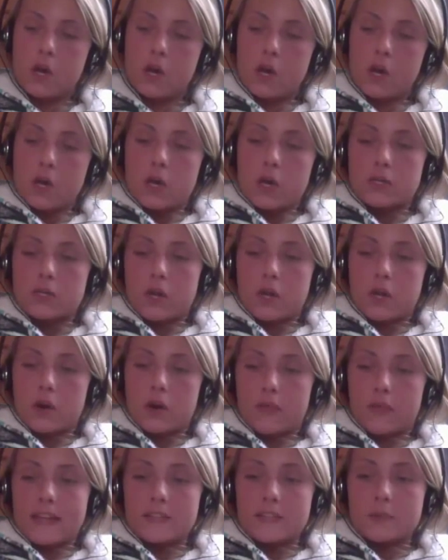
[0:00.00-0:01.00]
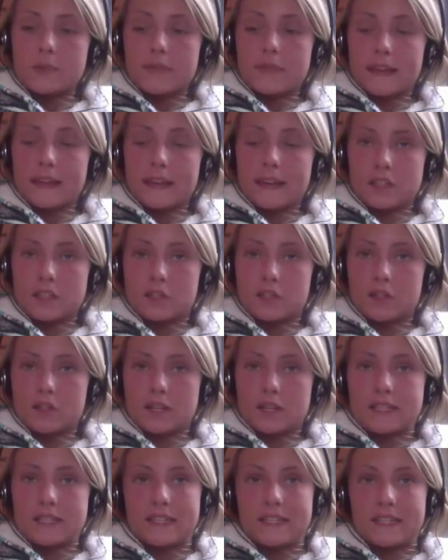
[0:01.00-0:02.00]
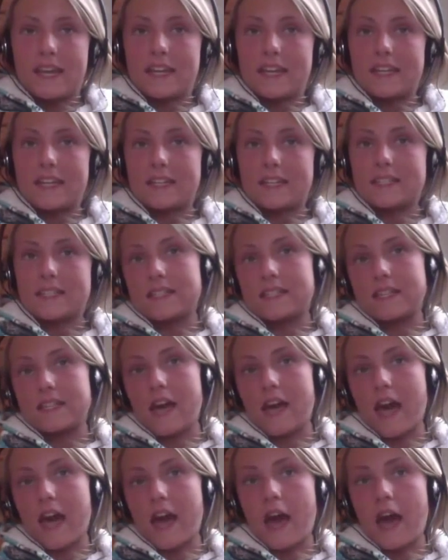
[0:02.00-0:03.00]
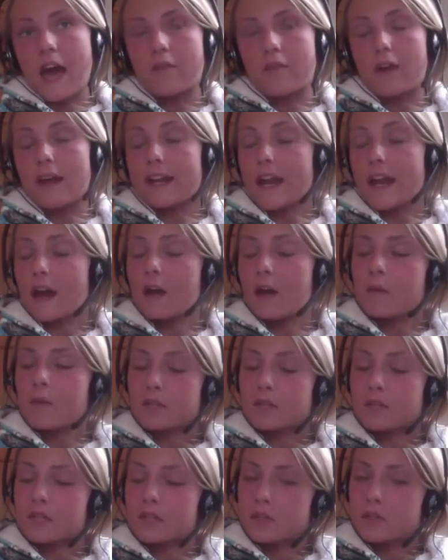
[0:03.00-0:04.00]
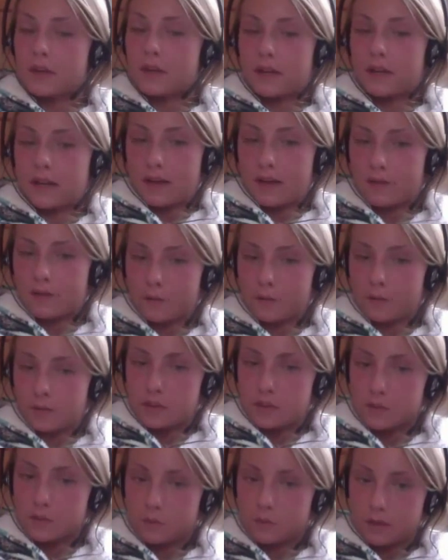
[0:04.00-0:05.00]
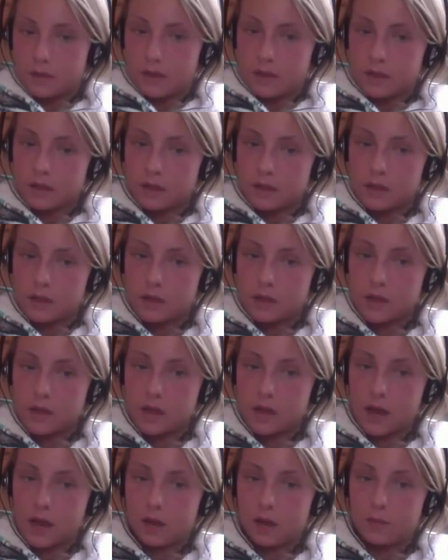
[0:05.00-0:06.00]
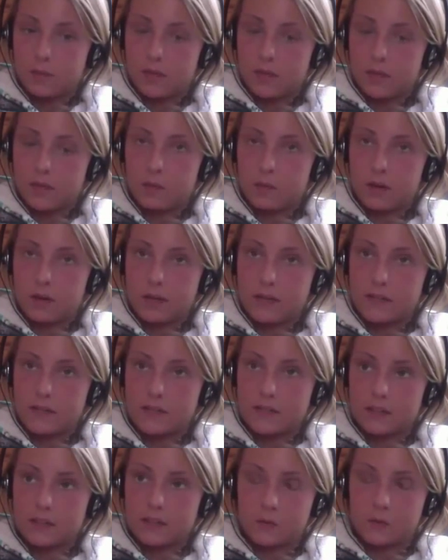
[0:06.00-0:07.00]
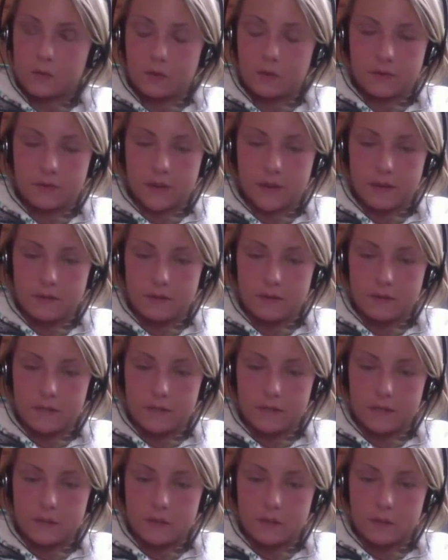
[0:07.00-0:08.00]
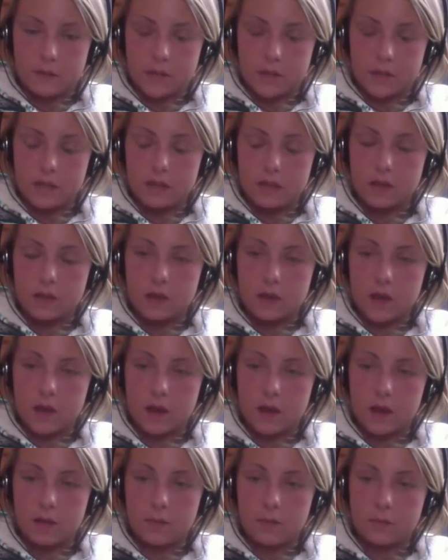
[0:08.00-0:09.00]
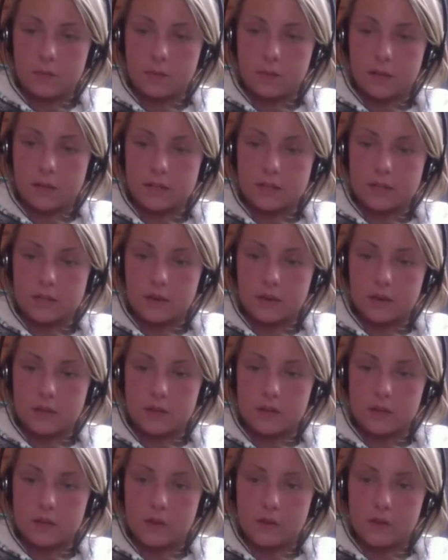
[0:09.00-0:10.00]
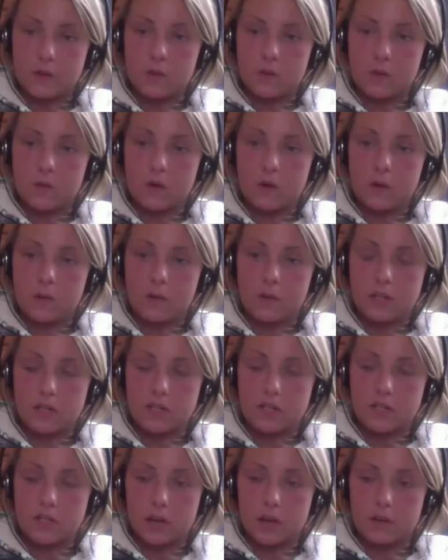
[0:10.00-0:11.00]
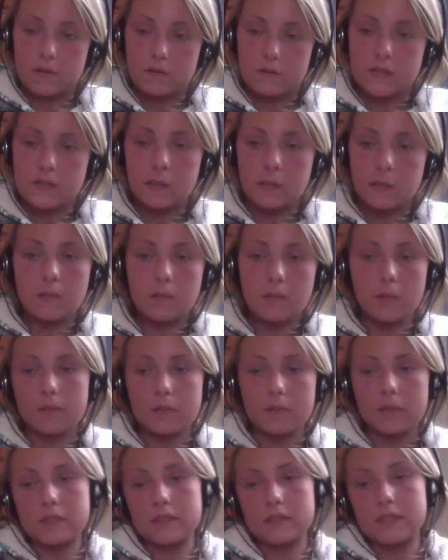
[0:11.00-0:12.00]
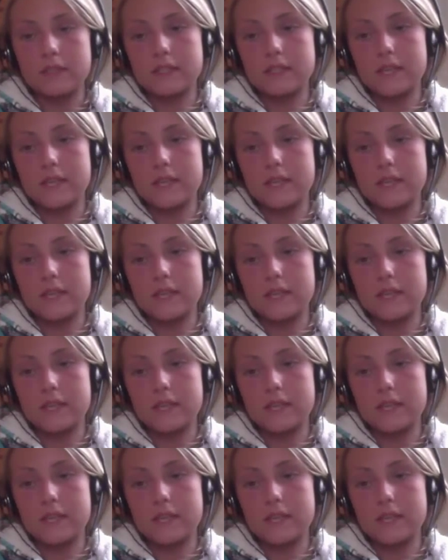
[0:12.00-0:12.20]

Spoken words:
So that's what that's addressing, and it's right now I'm only doing an IV once a week. It was like 4 to 5 days a week, but it's also a bunch of supplements